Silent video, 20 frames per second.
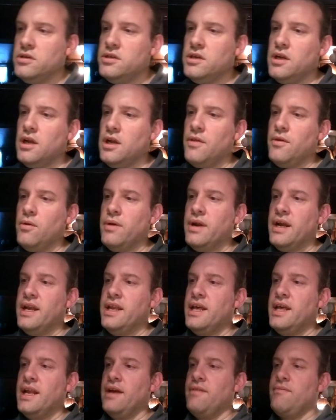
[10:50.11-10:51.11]
another one I
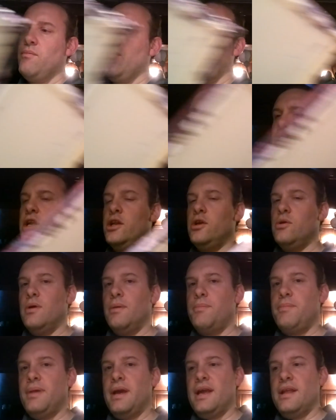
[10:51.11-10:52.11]
did. I wanted to do
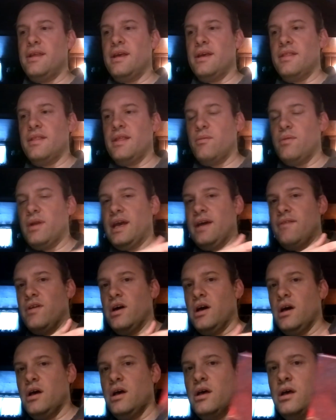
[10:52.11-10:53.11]
a painting that would have
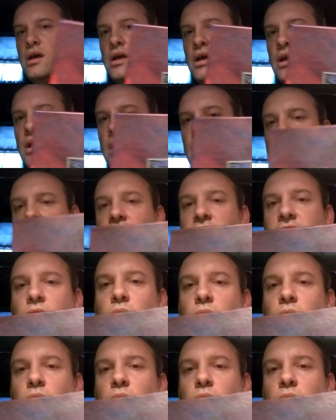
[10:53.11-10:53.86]
a like a